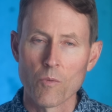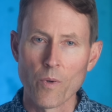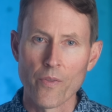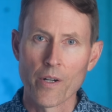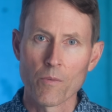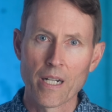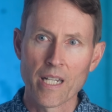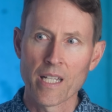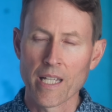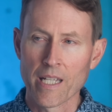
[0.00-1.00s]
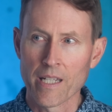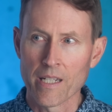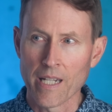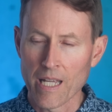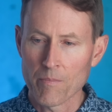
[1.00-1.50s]
when they're running
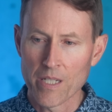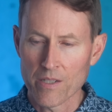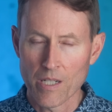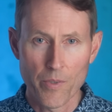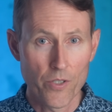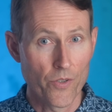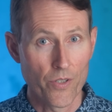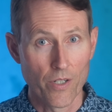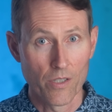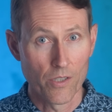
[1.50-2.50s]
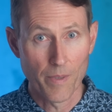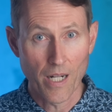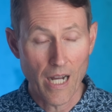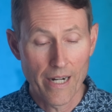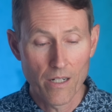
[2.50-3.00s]
in ambient temperatures that are a little
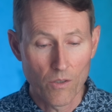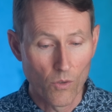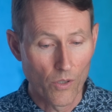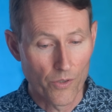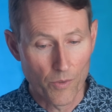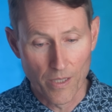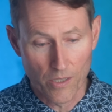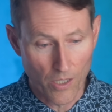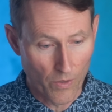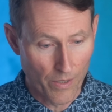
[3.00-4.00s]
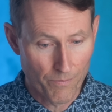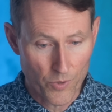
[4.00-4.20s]
bit higher or a little bit lower.